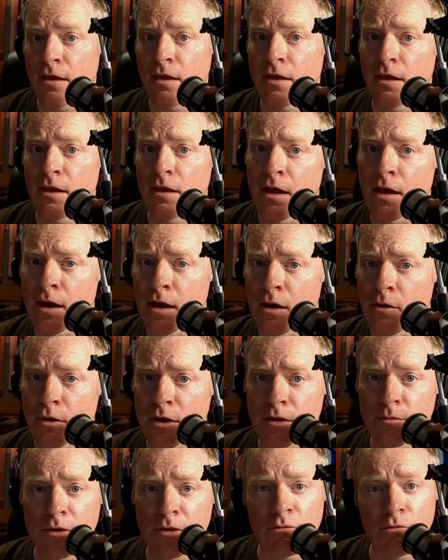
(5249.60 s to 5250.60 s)
we're going
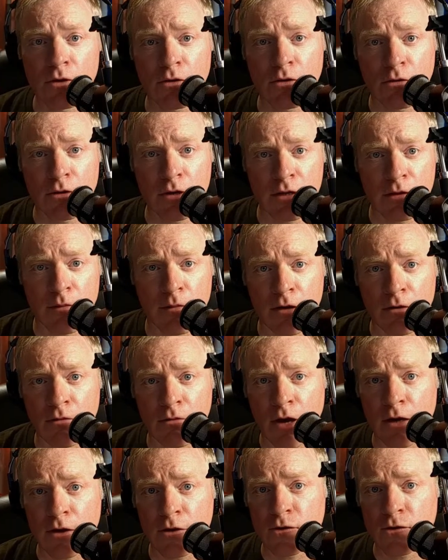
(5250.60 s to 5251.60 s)
to be recording the Model
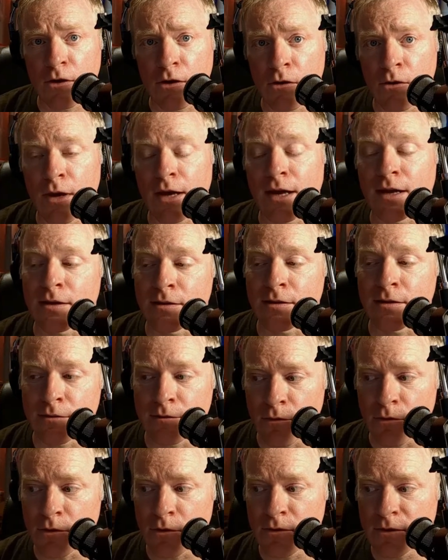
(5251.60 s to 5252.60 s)
Rocket Show. And, of
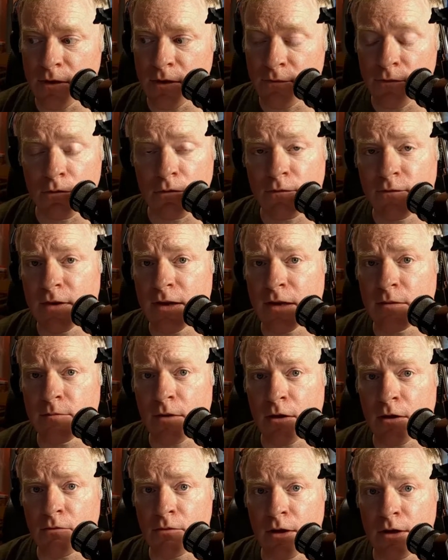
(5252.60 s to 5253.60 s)
course, if you're a fan of the
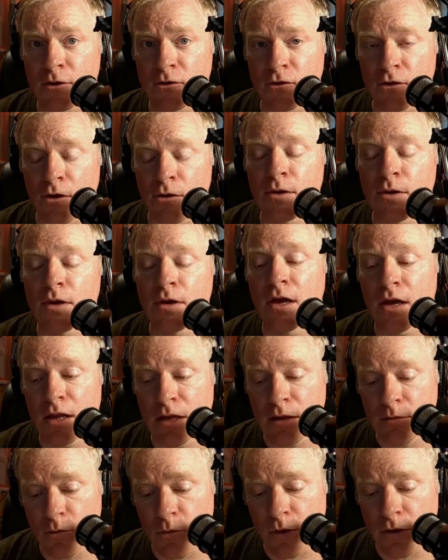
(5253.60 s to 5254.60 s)
Model Rocket Show,
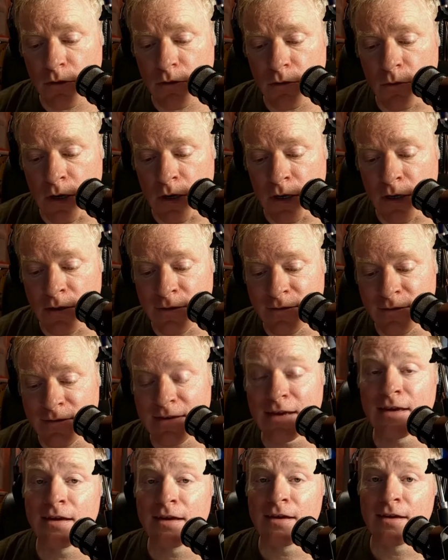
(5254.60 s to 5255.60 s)
you've been wondering where it is.
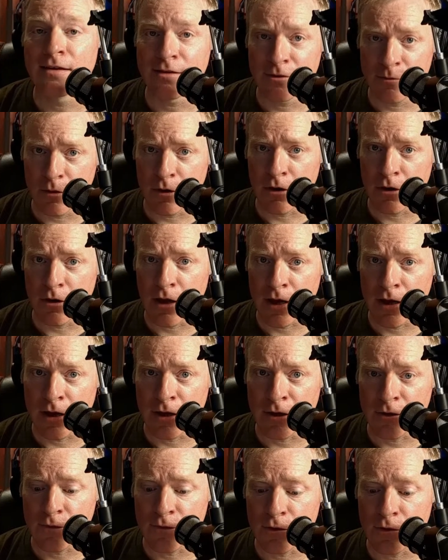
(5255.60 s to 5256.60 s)
It's been on
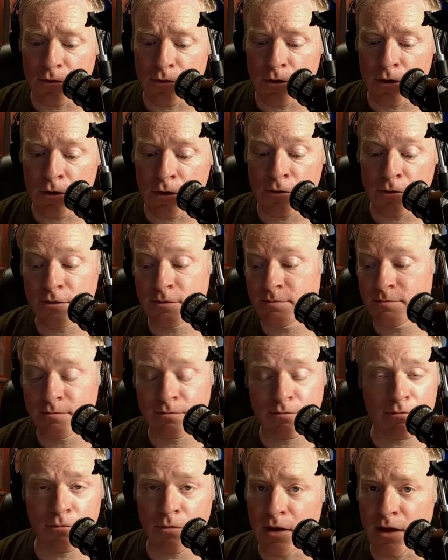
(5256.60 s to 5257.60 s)
hiatus for 2 years.
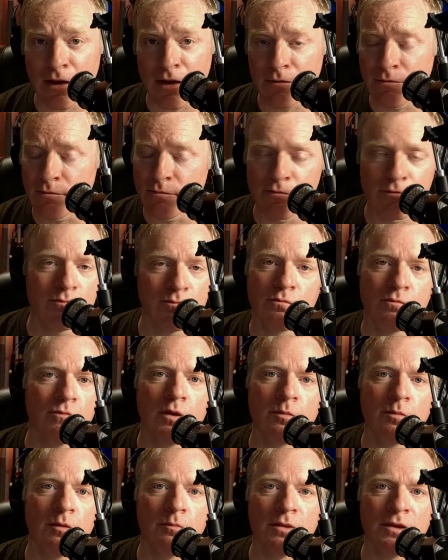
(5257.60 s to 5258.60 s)

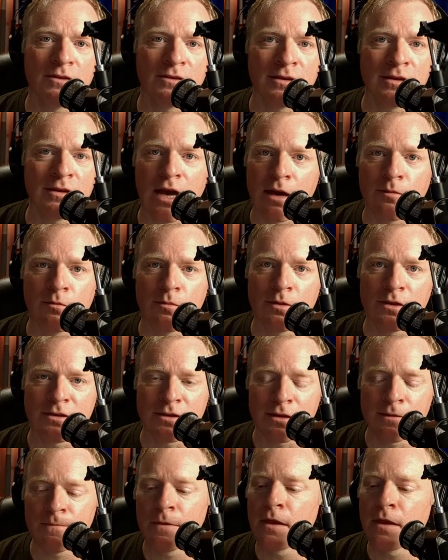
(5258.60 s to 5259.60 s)
We've been busy. I've been
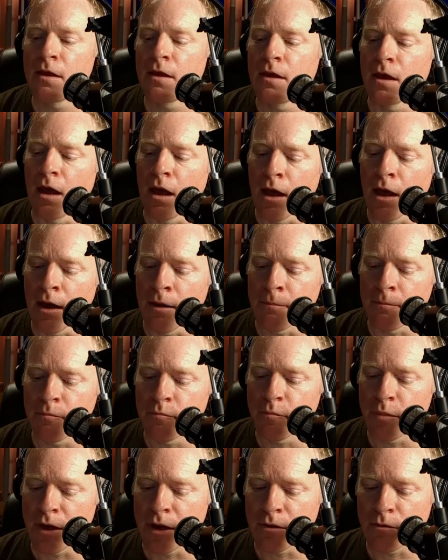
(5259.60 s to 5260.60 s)
busy.
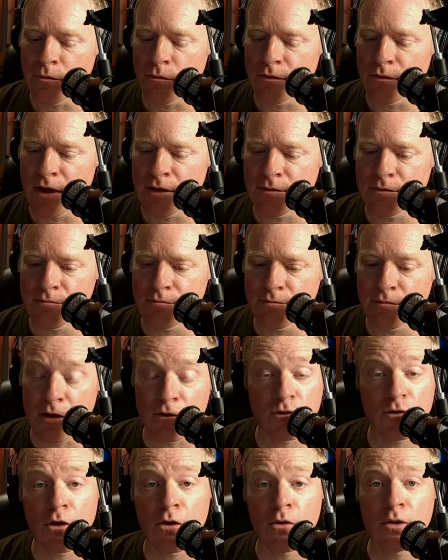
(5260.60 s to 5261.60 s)
But we've got a
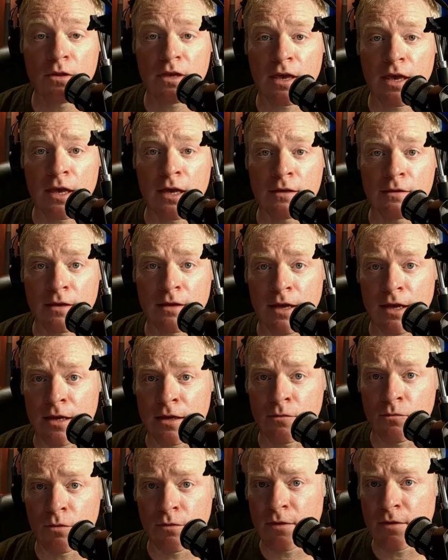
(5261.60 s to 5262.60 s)
show in the can,
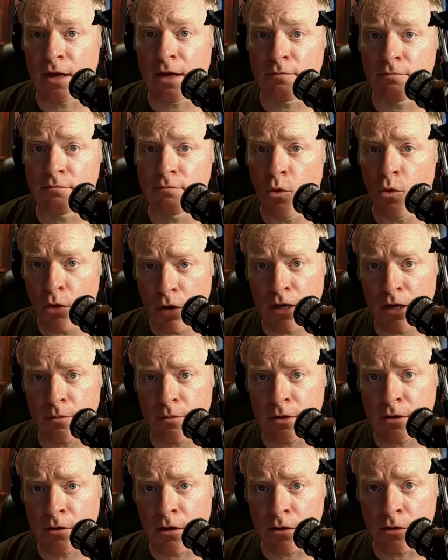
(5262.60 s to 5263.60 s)
and we've got more
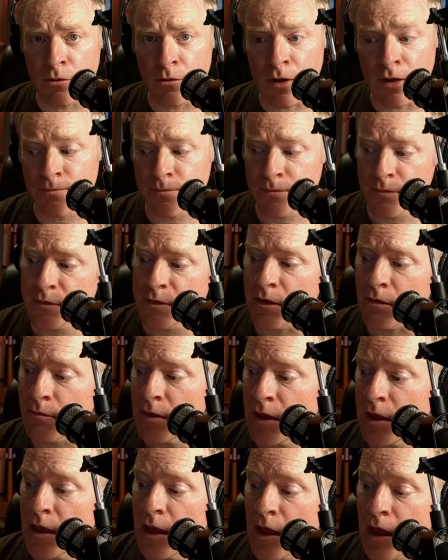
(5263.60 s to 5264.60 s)
coming on the way. So
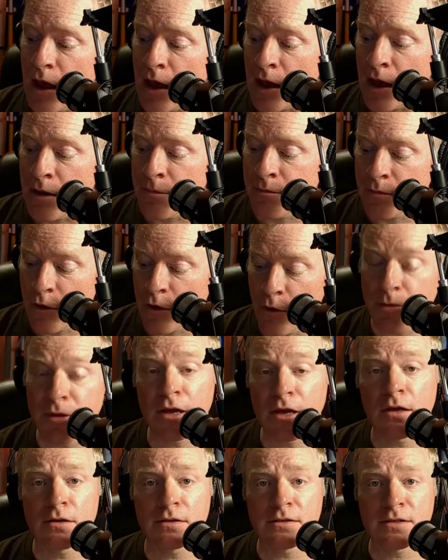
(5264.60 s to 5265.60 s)
hope you
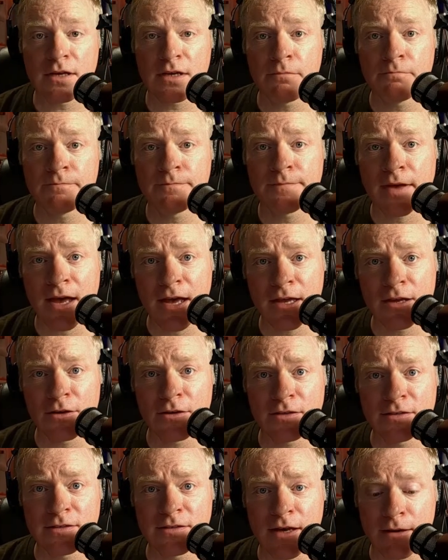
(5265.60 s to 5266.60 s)
had a good time. I had a
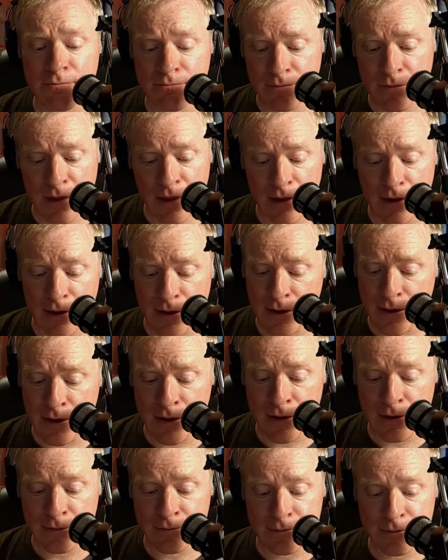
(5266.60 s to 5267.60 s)
good time.
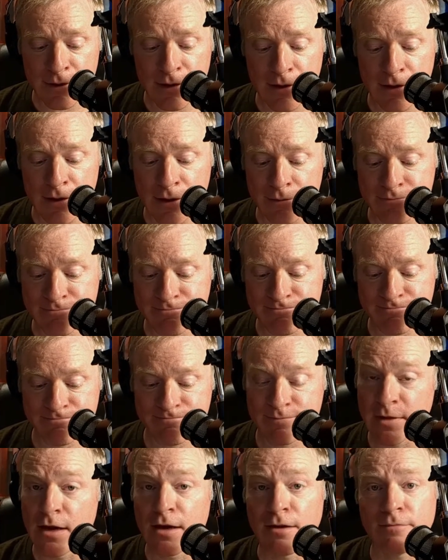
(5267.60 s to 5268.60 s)
And,
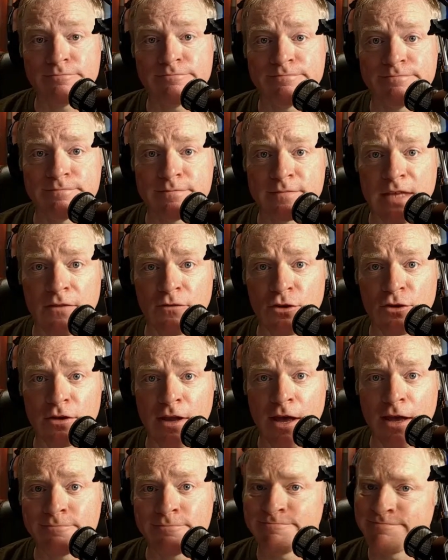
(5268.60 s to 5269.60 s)
yeah, have a good
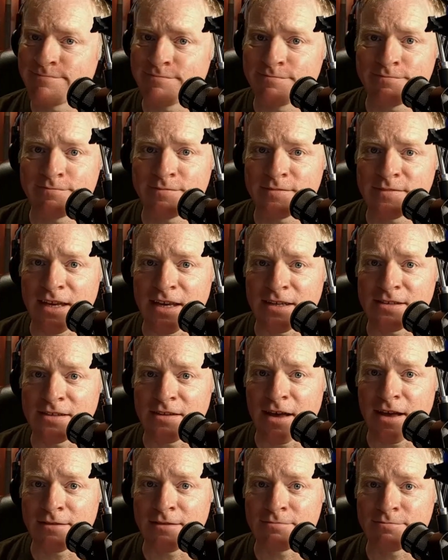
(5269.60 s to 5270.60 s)
night. Thanks a
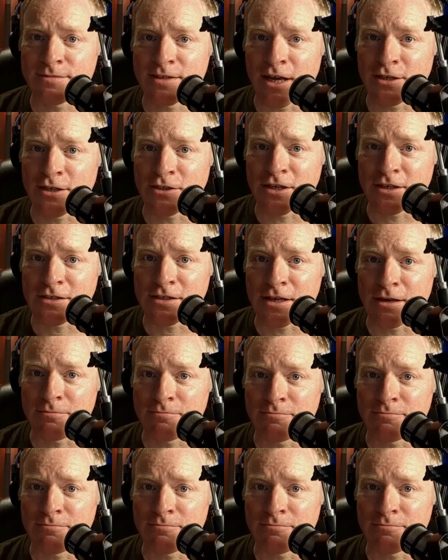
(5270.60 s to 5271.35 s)
lot. Catch you next time.